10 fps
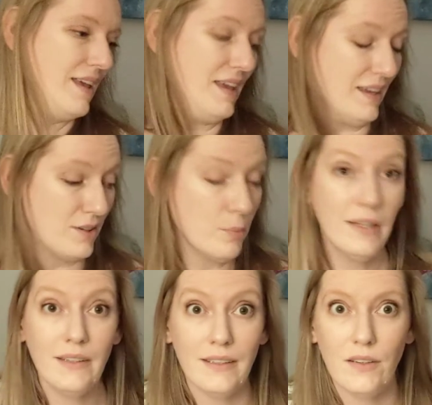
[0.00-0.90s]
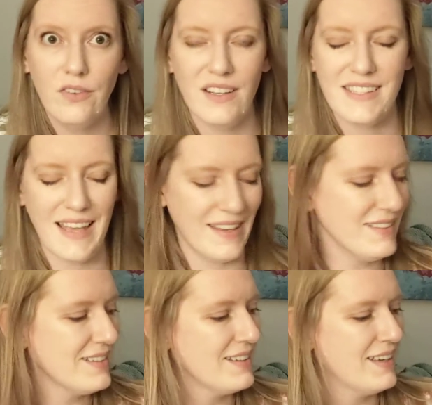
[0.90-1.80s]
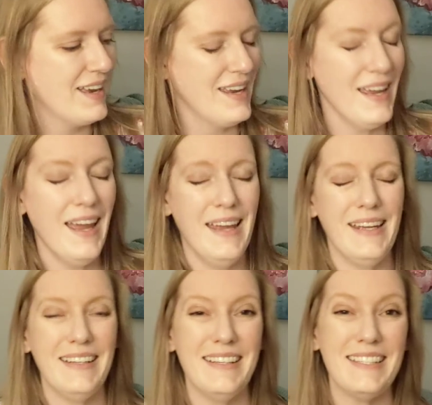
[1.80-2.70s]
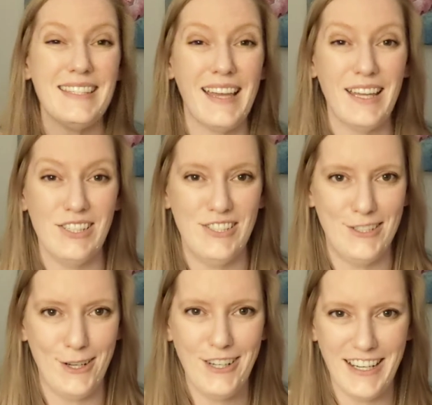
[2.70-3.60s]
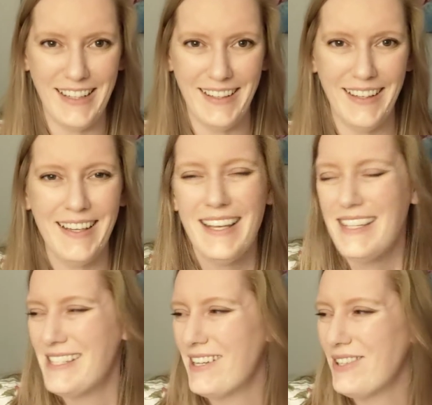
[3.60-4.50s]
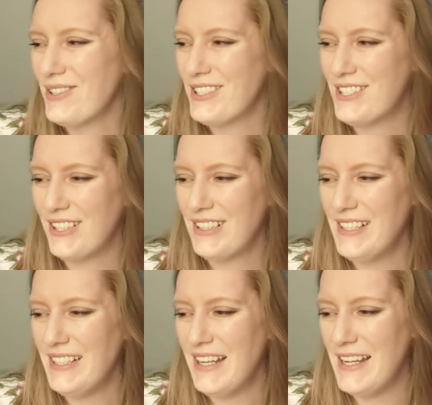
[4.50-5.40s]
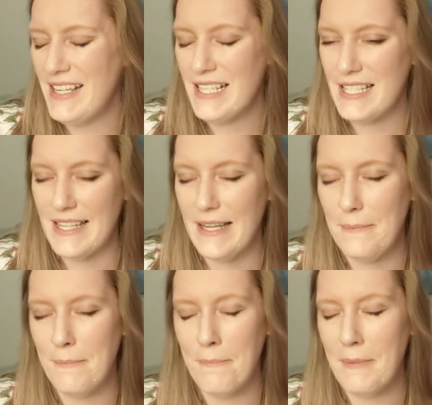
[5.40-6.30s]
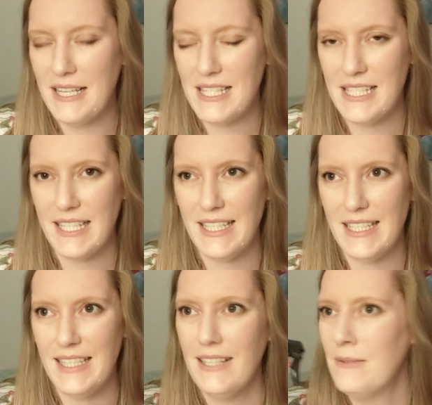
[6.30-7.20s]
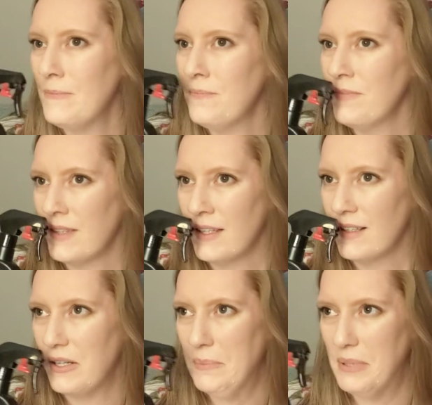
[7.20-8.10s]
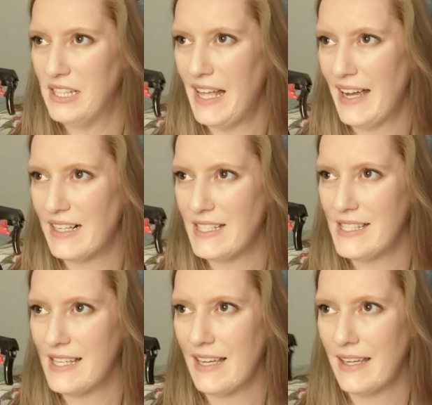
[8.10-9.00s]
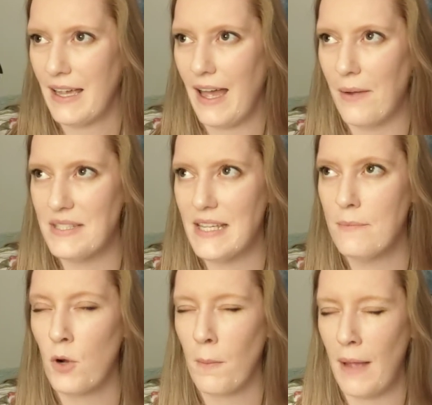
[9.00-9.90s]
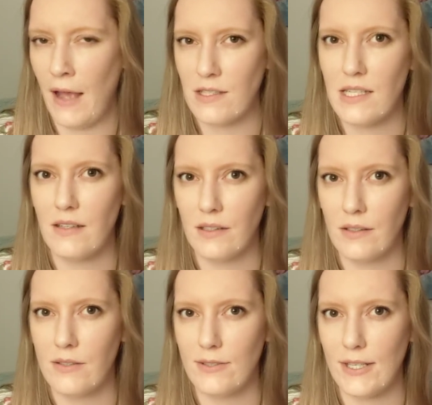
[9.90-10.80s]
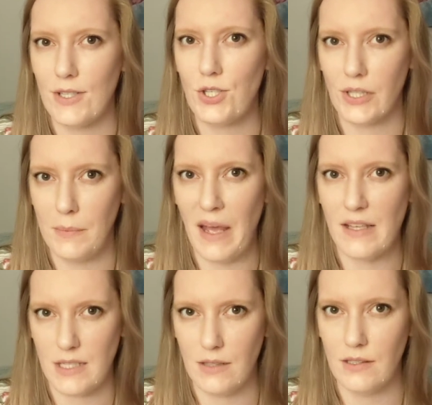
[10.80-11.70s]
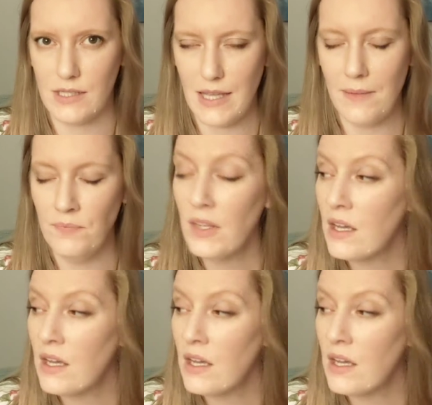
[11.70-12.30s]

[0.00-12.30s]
A completely different scent is Dirty. So Dirty is a musky, complex, I would say more masculine or traditionally masculine scent.